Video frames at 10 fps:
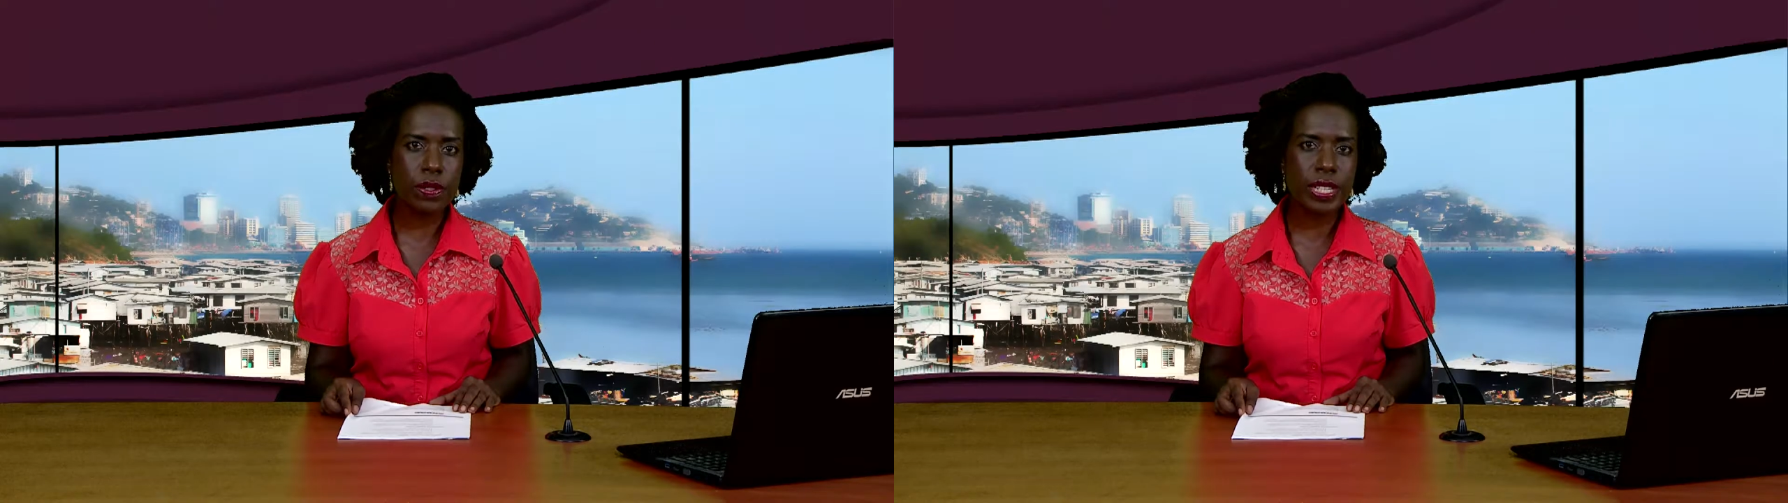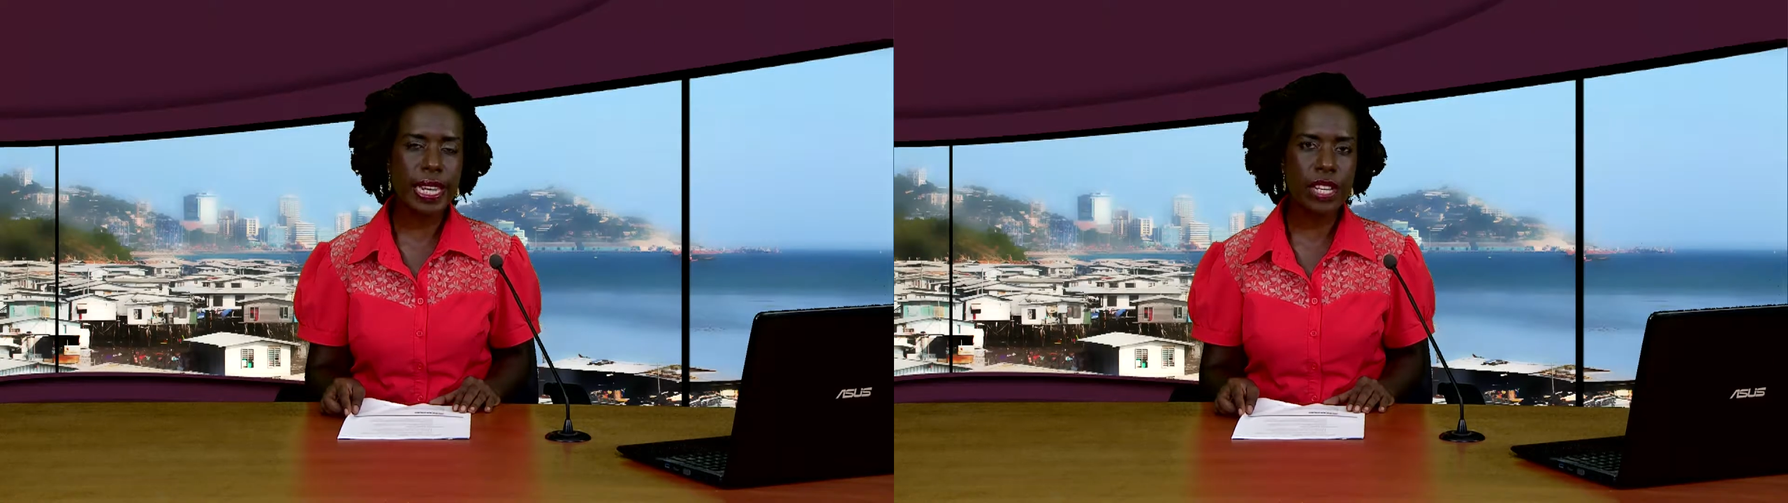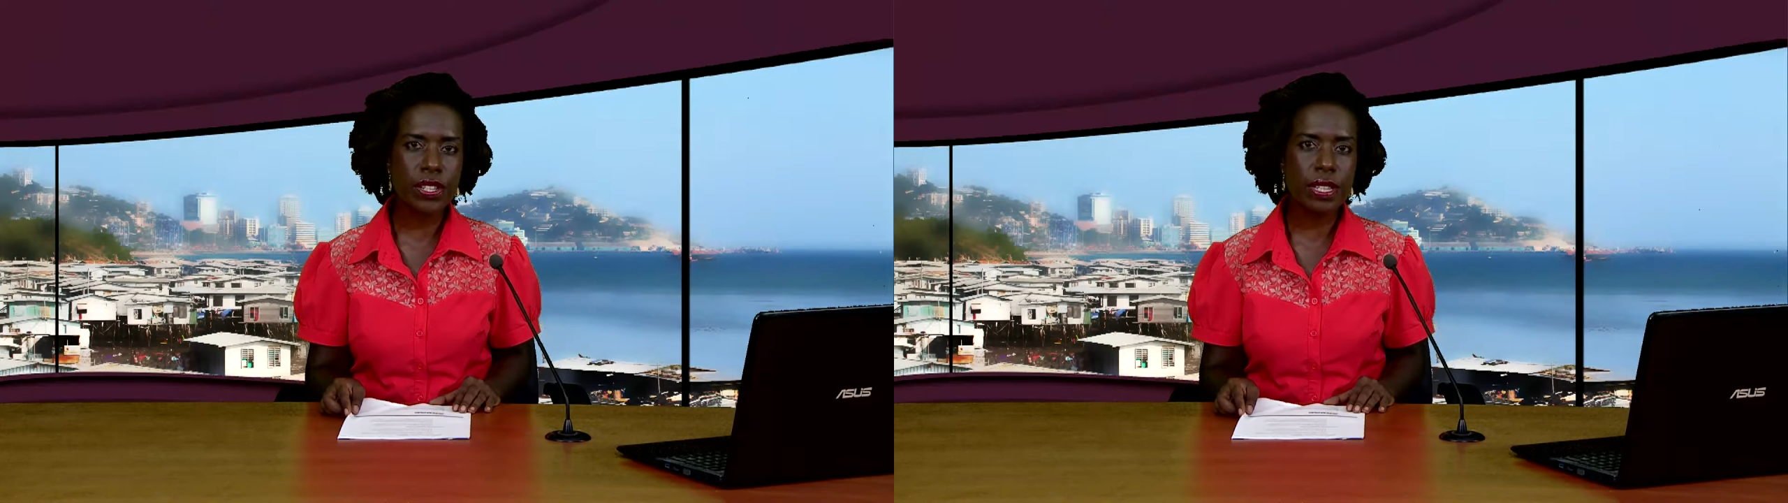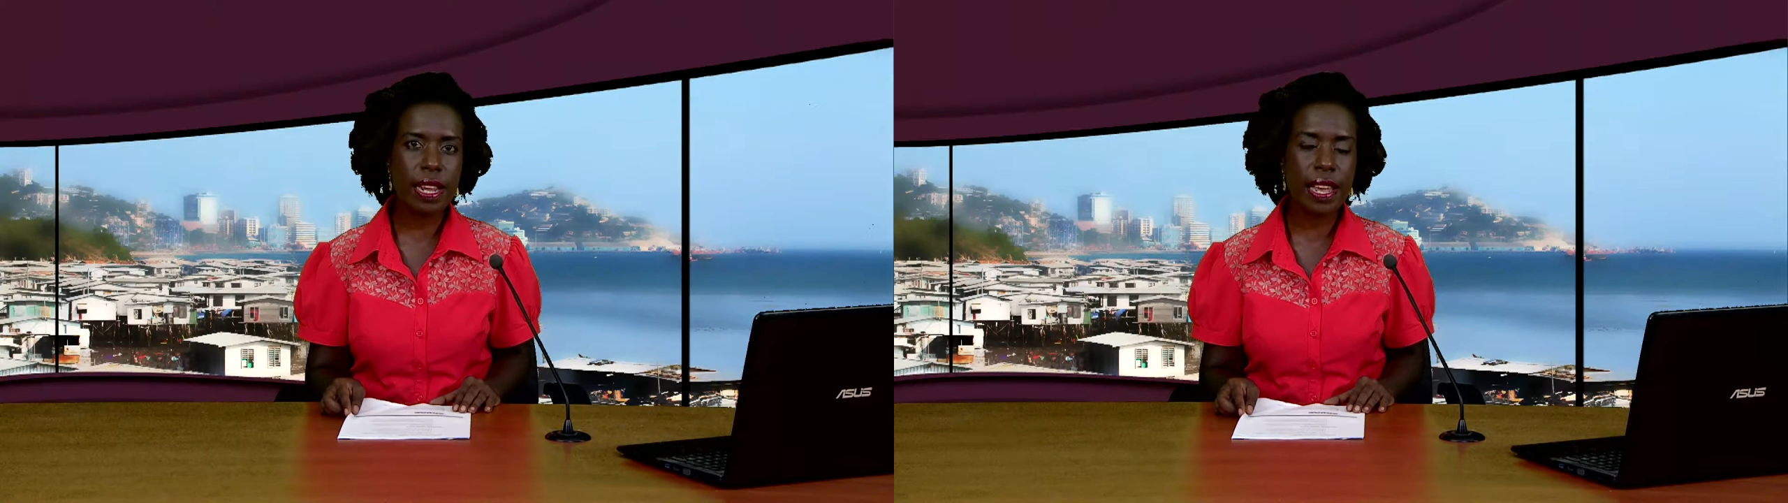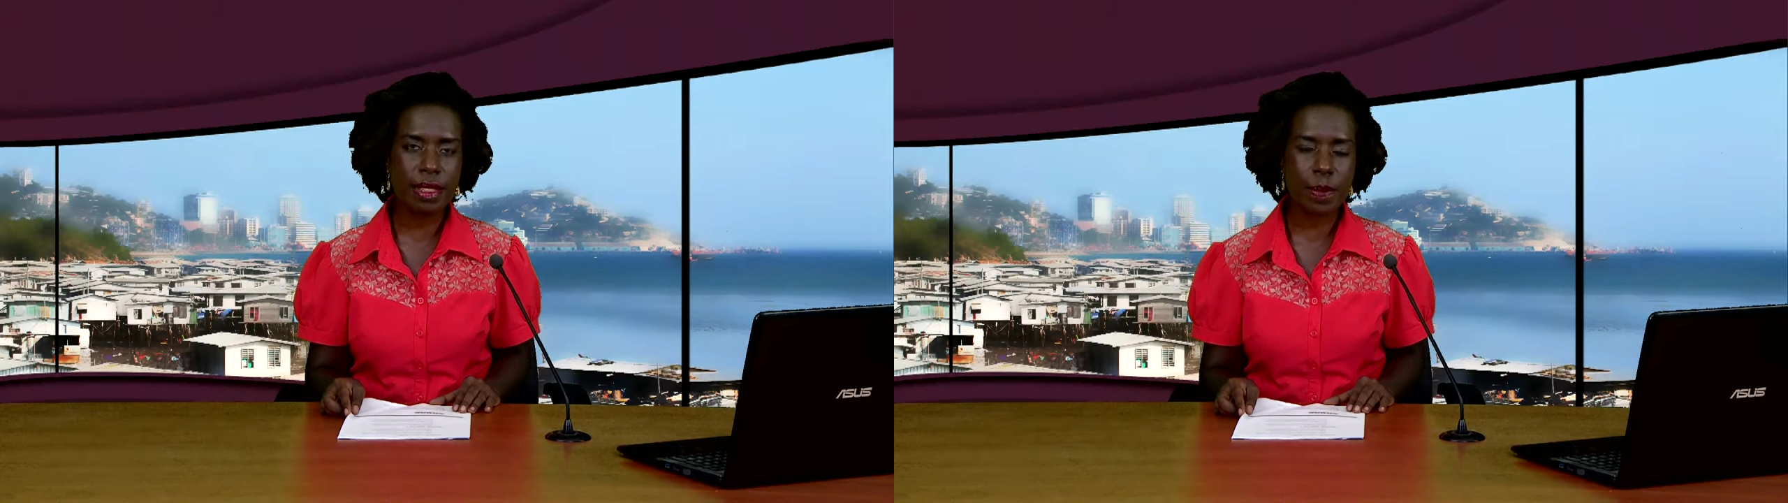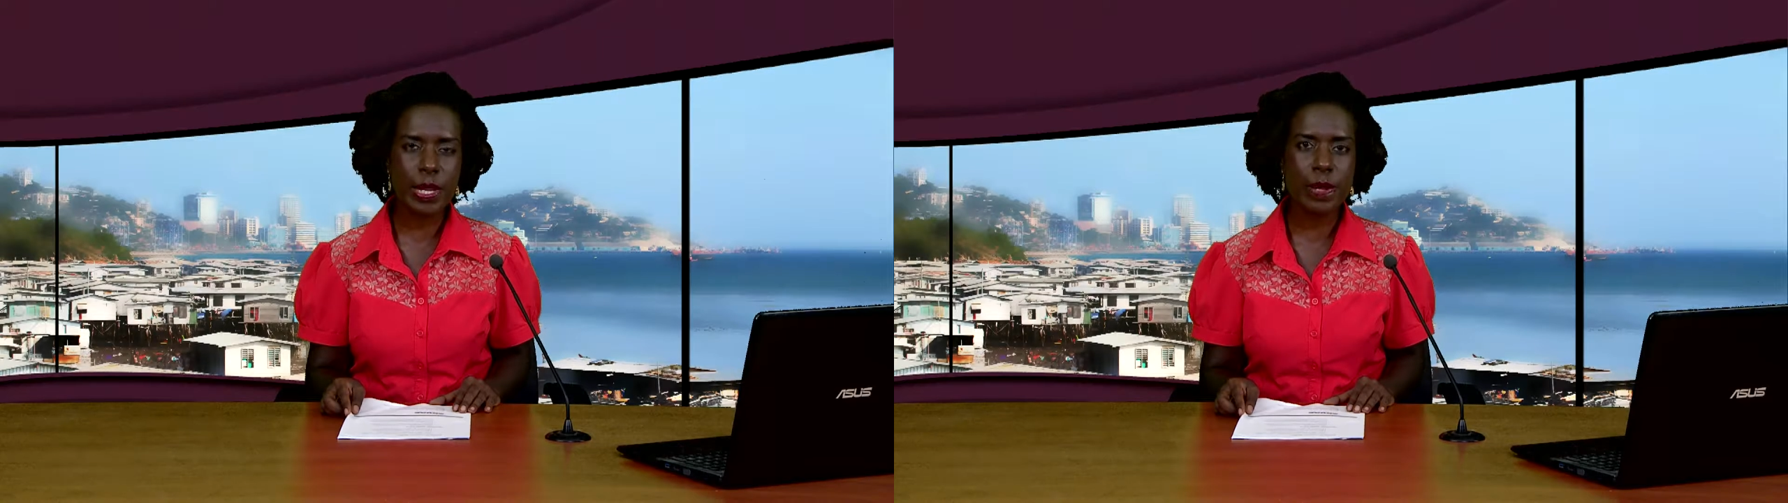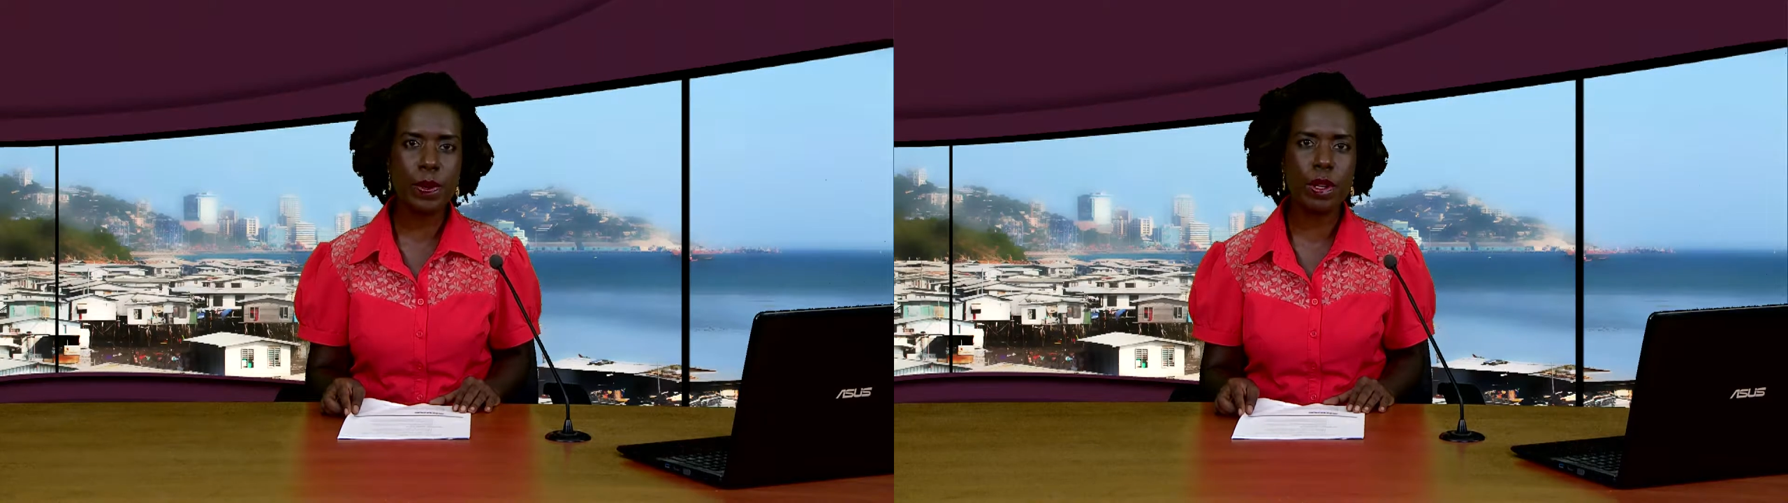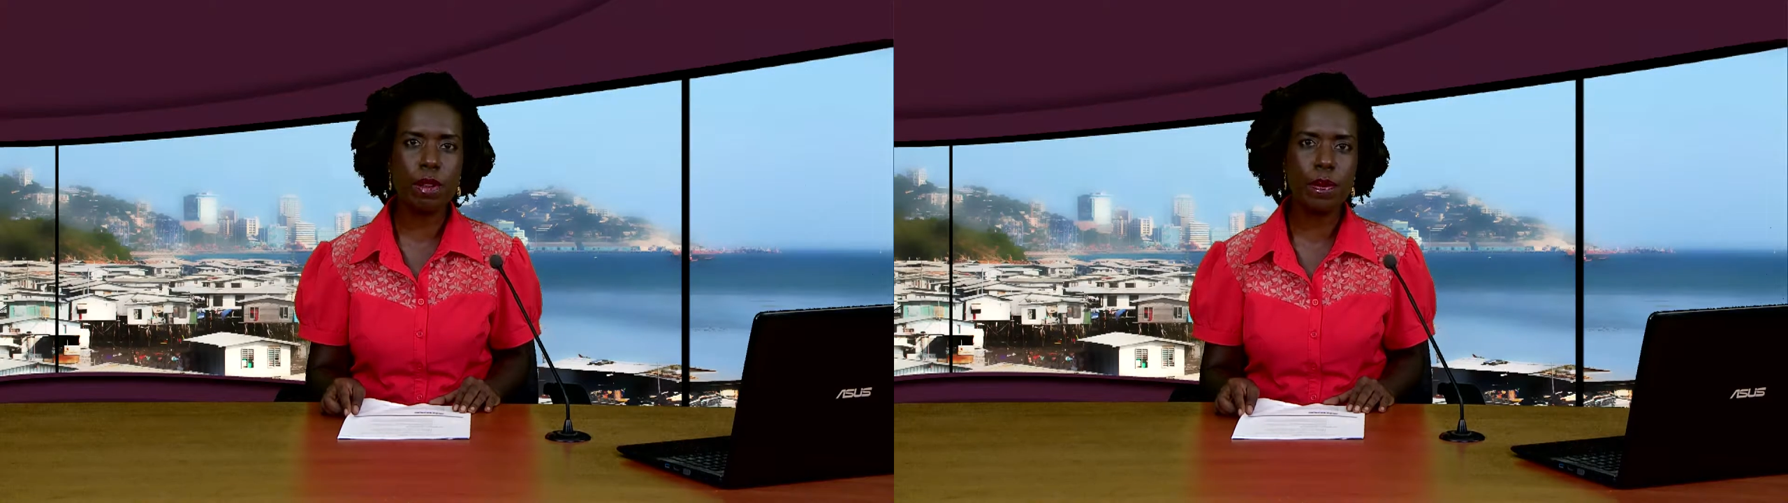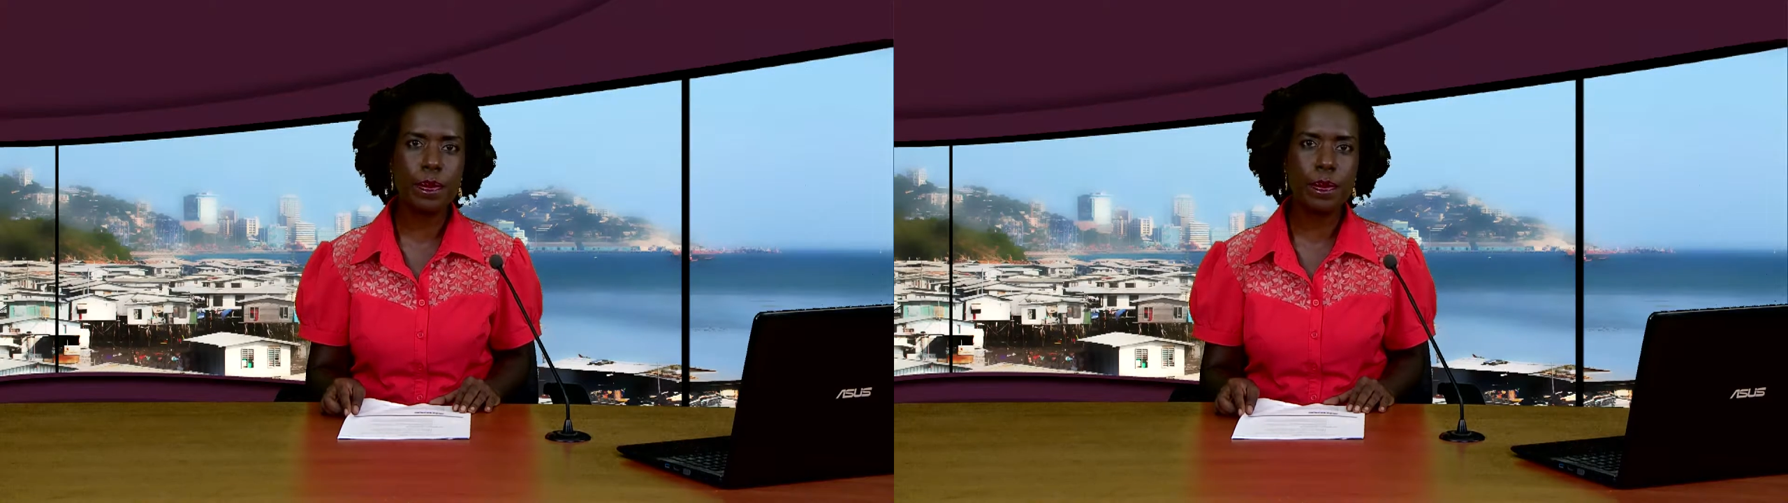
the nation and the people.